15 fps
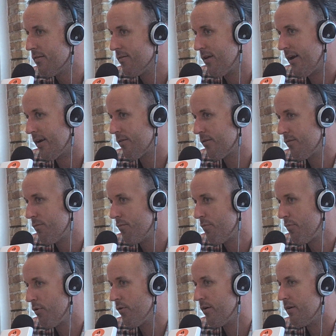like
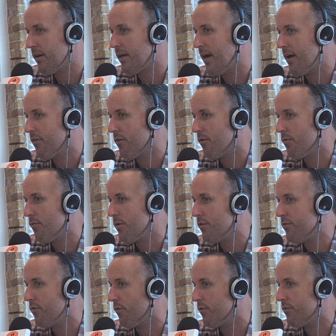pulling together
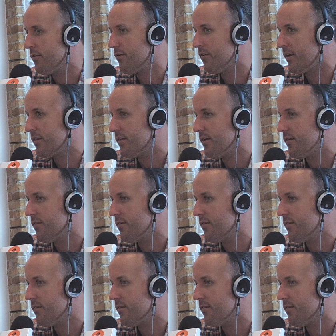resources like